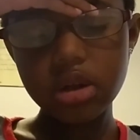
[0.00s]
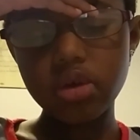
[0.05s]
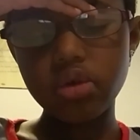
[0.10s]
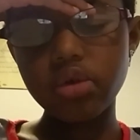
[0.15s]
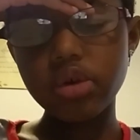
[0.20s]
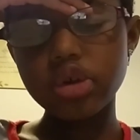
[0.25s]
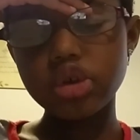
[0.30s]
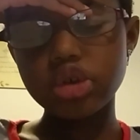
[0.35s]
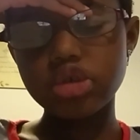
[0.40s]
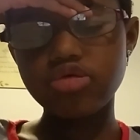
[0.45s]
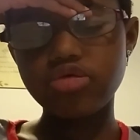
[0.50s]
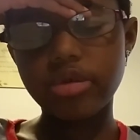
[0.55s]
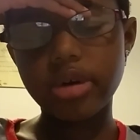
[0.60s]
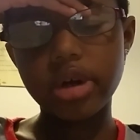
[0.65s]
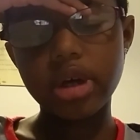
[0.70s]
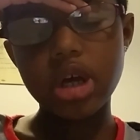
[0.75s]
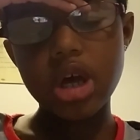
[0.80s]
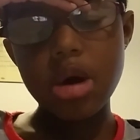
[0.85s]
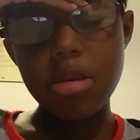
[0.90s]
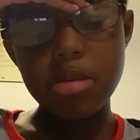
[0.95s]
Creatures
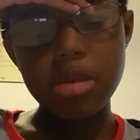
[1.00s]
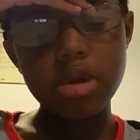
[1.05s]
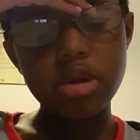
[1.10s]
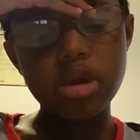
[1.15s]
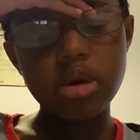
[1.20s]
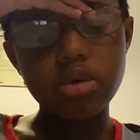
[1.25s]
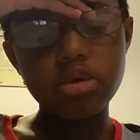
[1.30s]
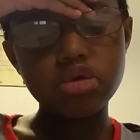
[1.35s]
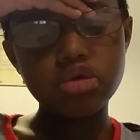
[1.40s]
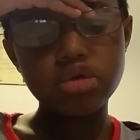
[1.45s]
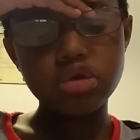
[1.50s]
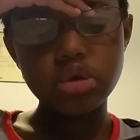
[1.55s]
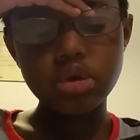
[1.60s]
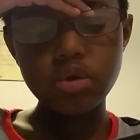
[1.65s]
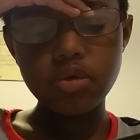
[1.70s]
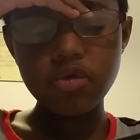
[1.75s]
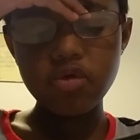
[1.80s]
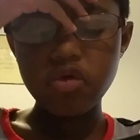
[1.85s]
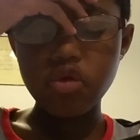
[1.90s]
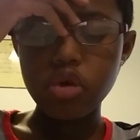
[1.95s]
Fairy. But there were
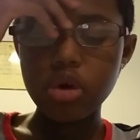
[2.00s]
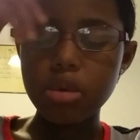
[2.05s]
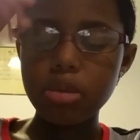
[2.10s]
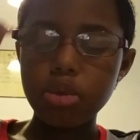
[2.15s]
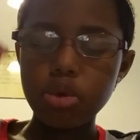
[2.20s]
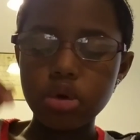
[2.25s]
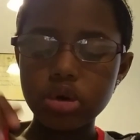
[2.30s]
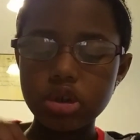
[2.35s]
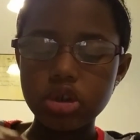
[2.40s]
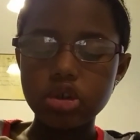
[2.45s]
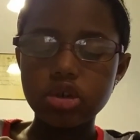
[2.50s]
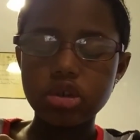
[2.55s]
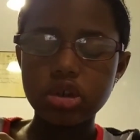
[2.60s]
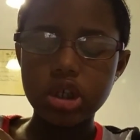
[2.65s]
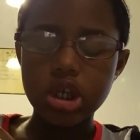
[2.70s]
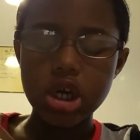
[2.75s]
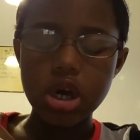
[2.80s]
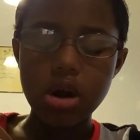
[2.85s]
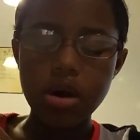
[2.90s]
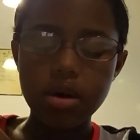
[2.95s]
still 4 more
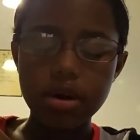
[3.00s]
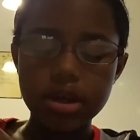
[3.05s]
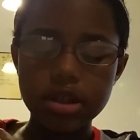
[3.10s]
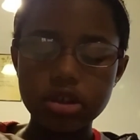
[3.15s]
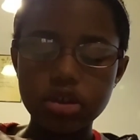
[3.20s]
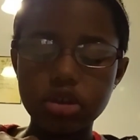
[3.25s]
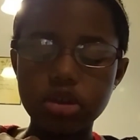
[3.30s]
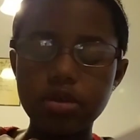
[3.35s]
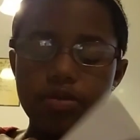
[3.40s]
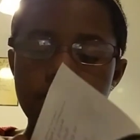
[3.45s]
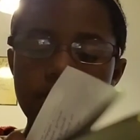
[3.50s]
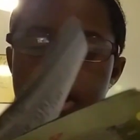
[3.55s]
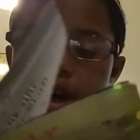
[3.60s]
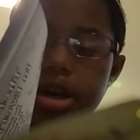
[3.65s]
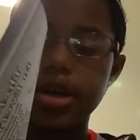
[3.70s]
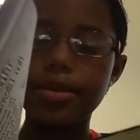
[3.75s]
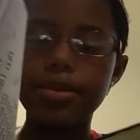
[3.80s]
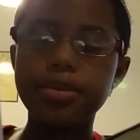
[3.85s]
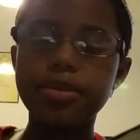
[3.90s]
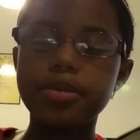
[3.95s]
tiaras to
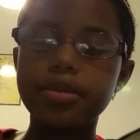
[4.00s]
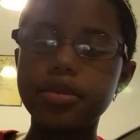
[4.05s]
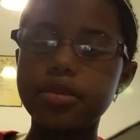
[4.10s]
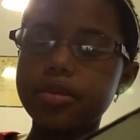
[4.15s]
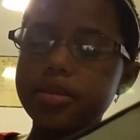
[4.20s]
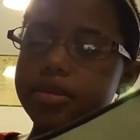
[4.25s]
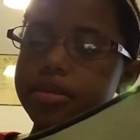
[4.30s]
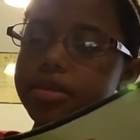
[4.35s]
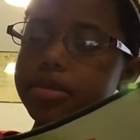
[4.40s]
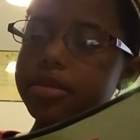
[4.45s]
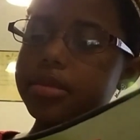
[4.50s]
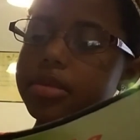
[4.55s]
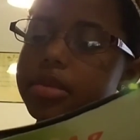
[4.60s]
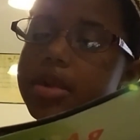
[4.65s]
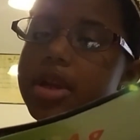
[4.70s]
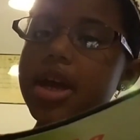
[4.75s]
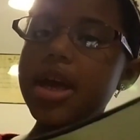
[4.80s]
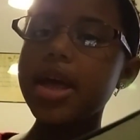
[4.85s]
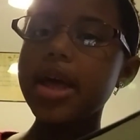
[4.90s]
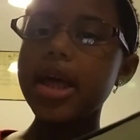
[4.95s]
find.
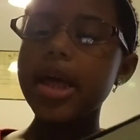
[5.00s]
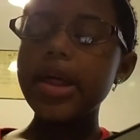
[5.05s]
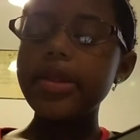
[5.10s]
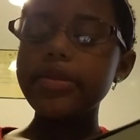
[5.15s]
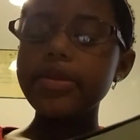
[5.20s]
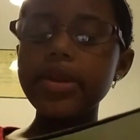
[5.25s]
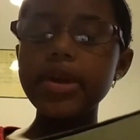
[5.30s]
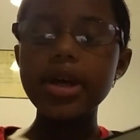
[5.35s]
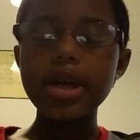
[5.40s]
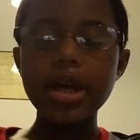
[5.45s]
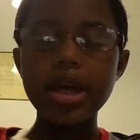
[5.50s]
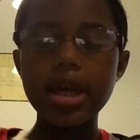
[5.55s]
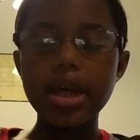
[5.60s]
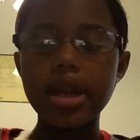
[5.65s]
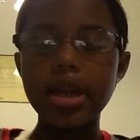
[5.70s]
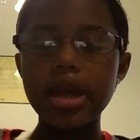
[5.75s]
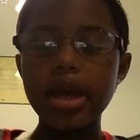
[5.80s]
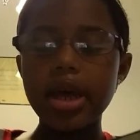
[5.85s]
The end.